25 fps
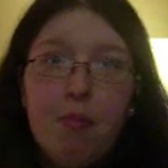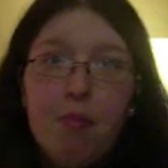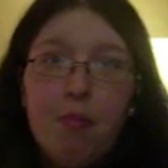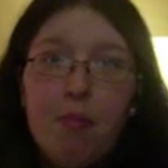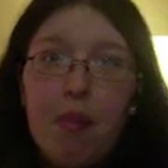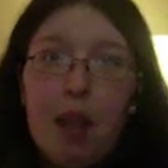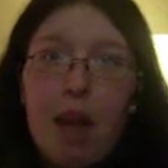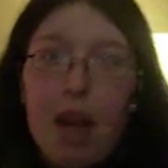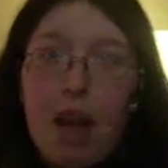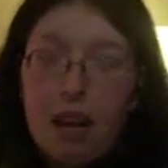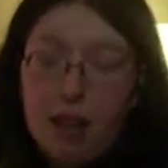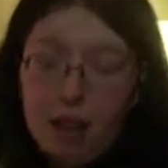
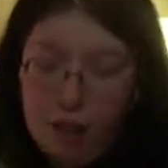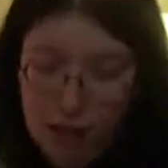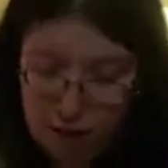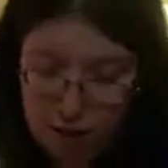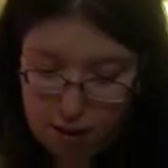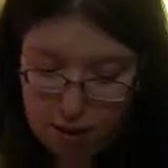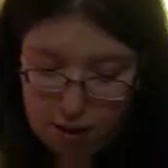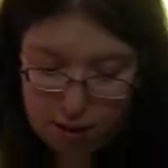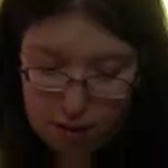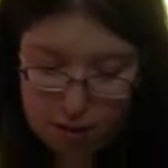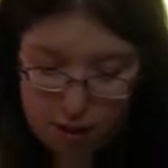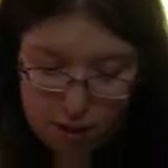black
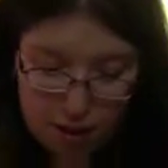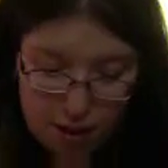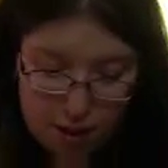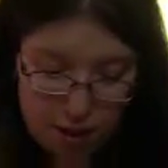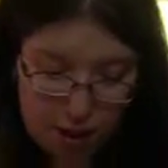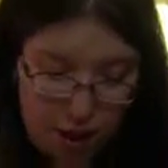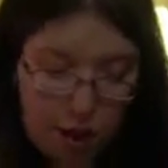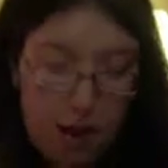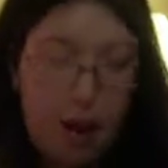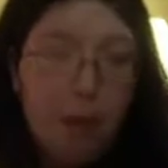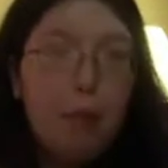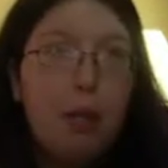
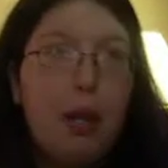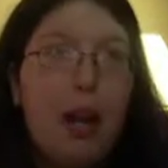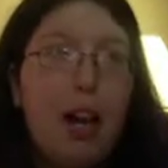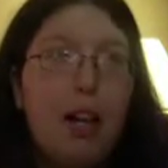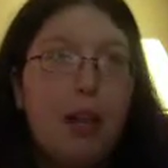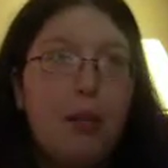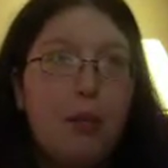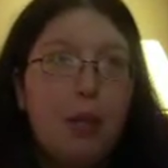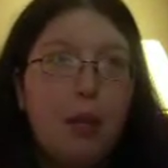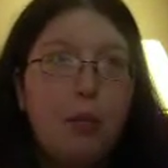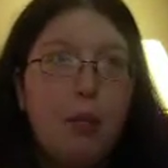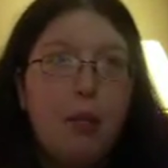
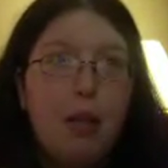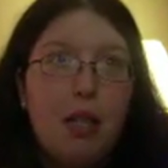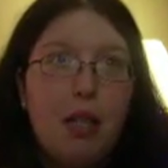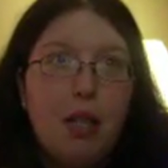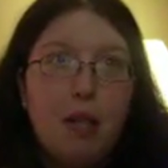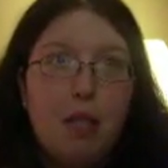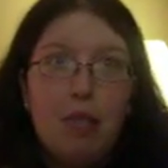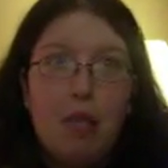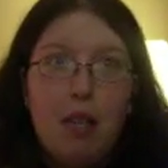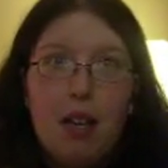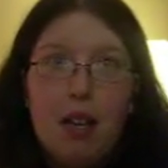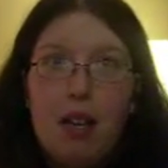was spent
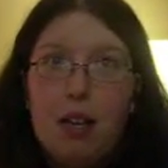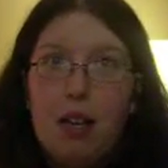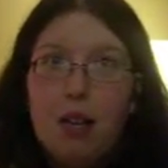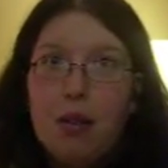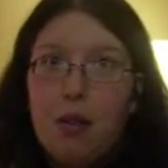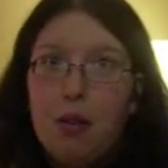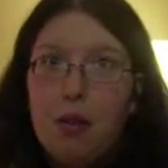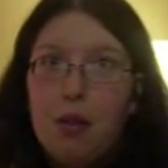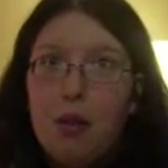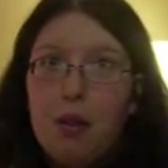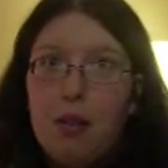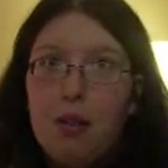to play
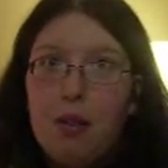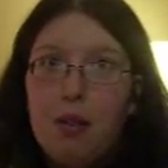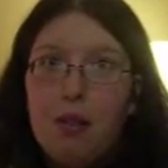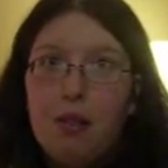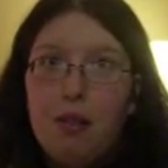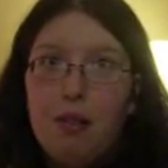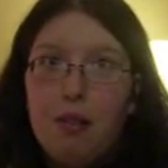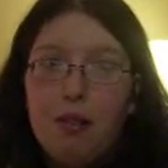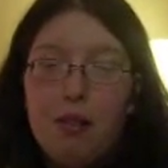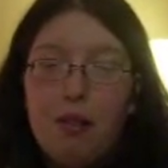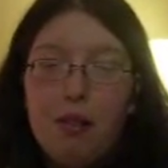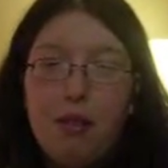Torrent of
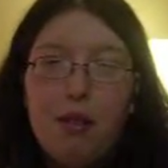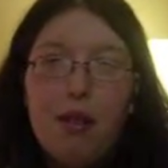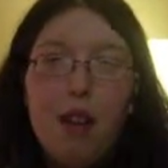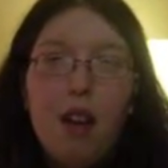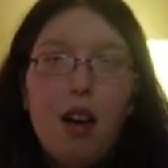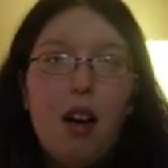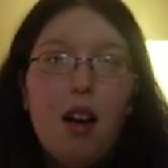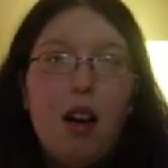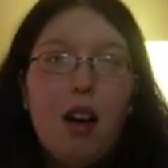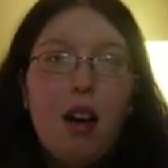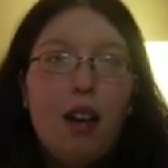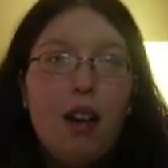Souls,
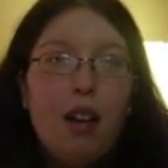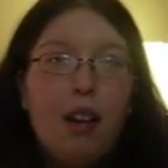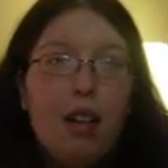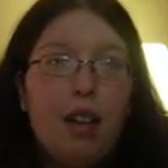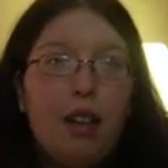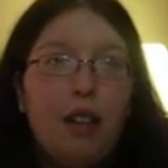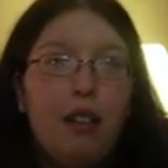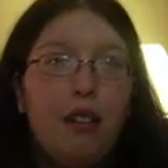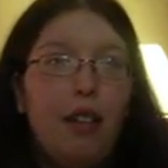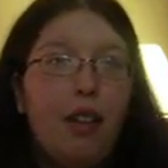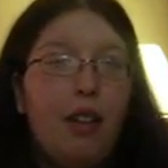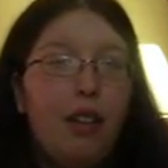
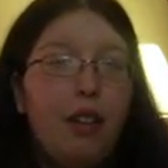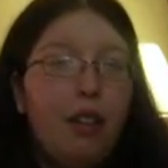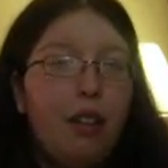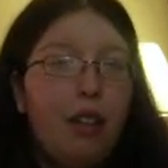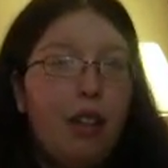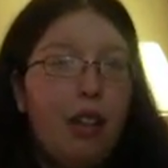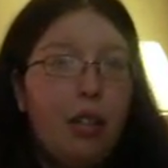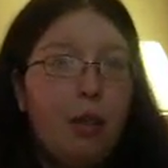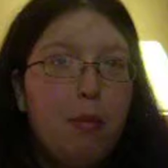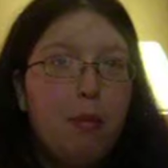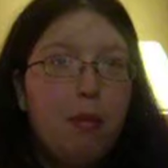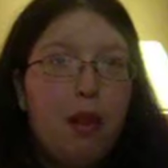that creature
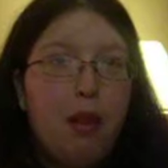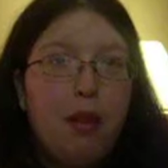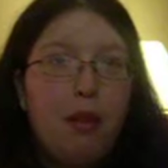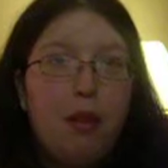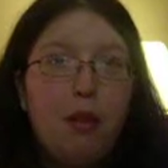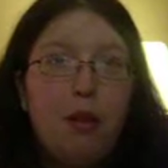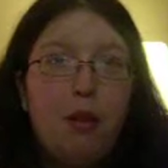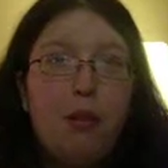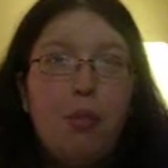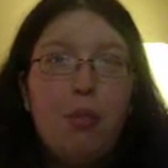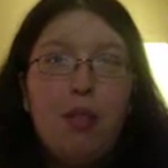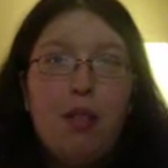gets
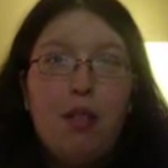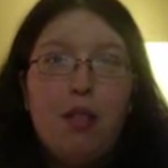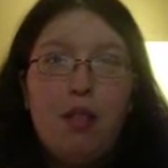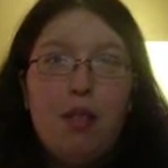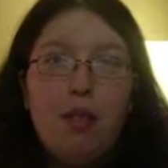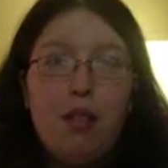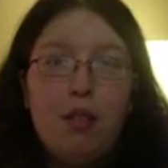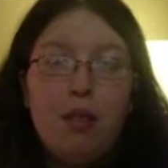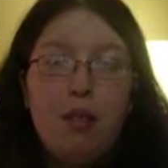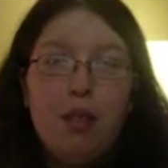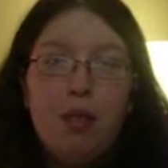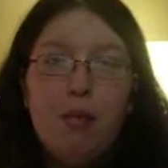
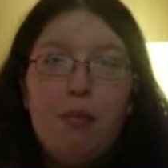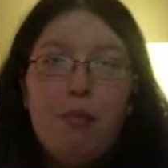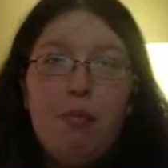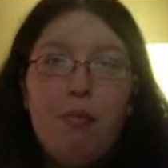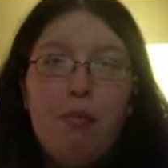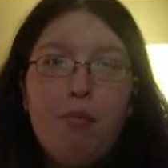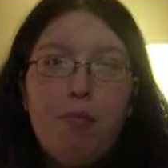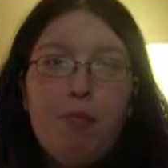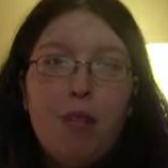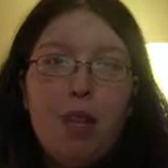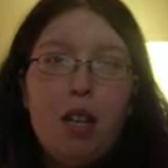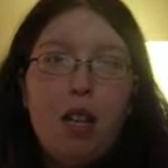+2/+0
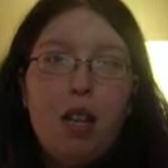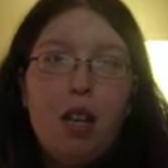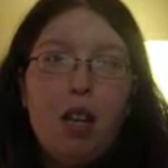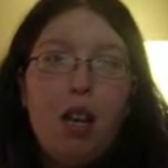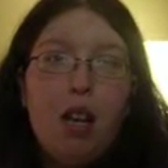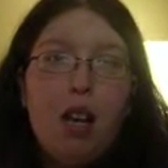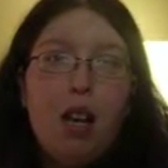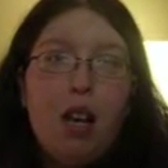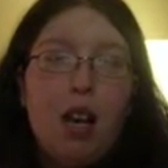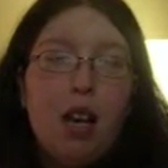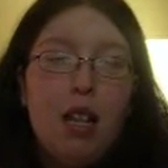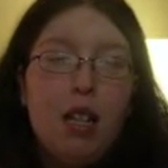
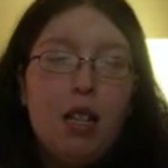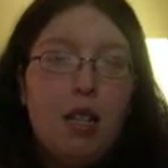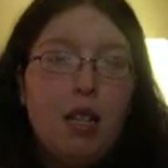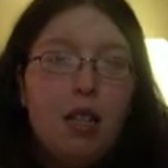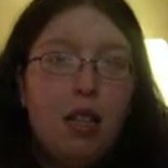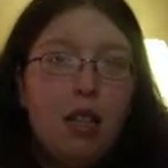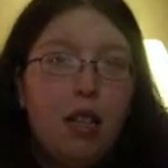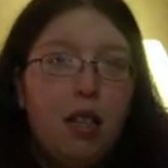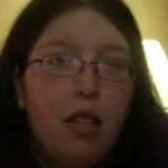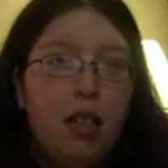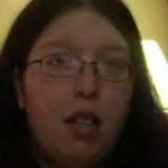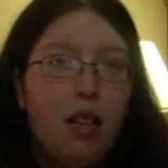
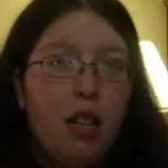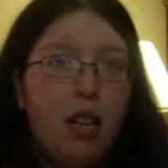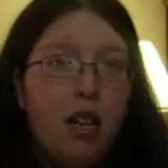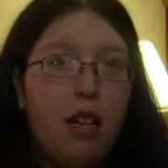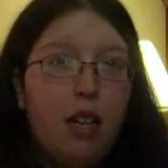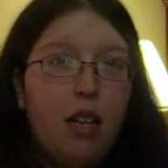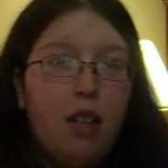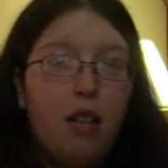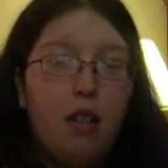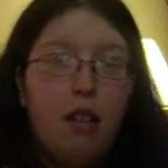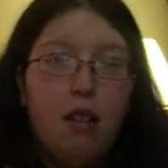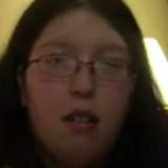until at the
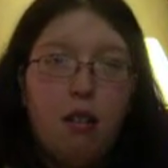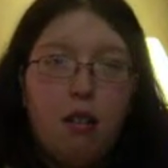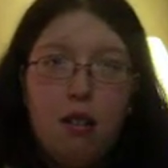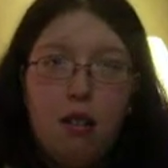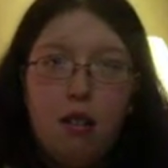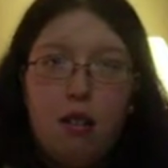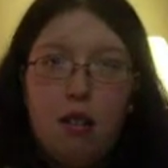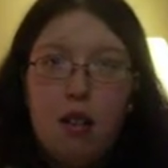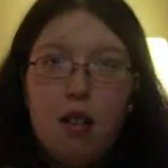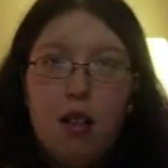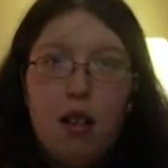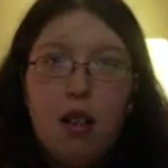end of
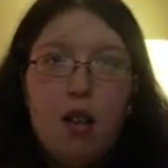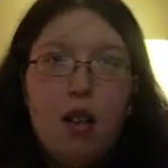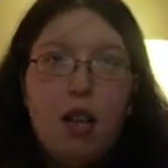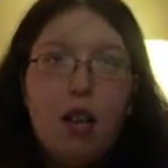turn.